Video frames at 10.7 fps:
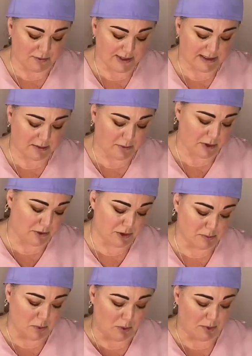obviously we'll use
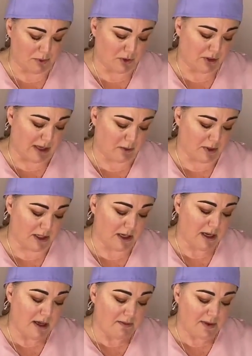more when we do the other one.
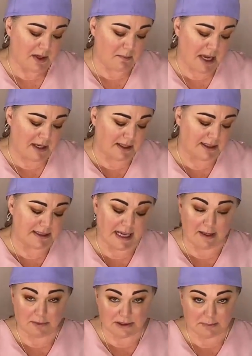Then I'm adding a
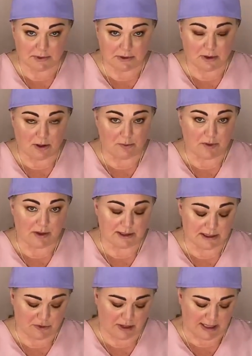tablespoon of the
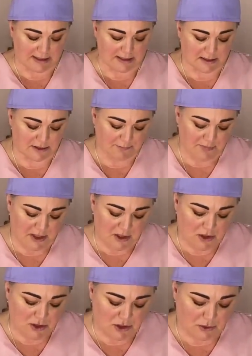citric acid.
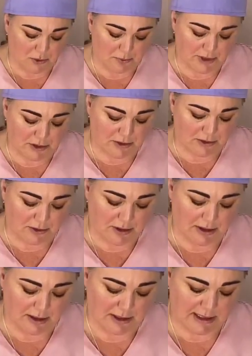So all we do
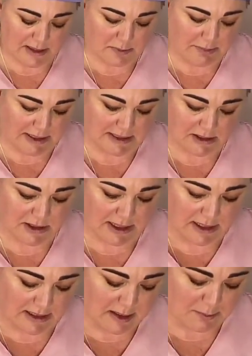is we mix it
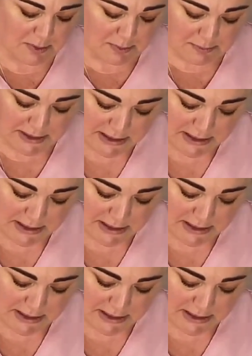together. I probably